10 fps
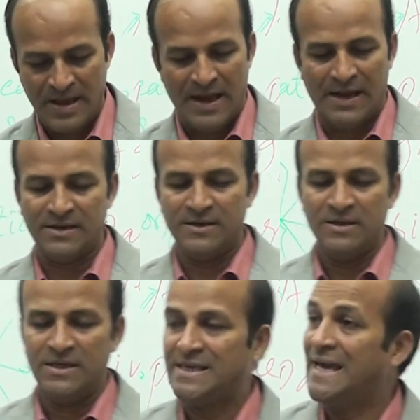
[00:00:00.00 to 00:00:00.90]
And
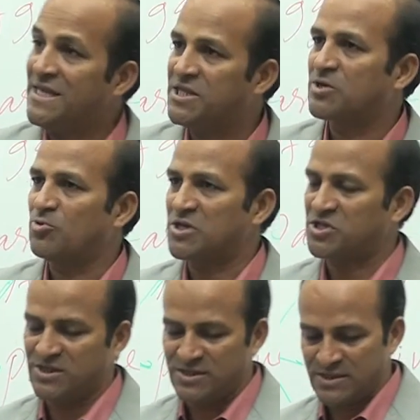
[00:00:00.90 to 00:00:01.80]
eighth
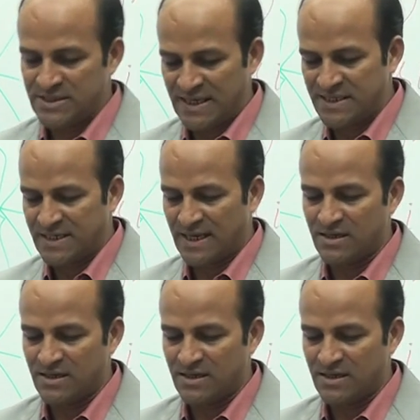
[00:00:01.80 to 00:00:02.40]
question says,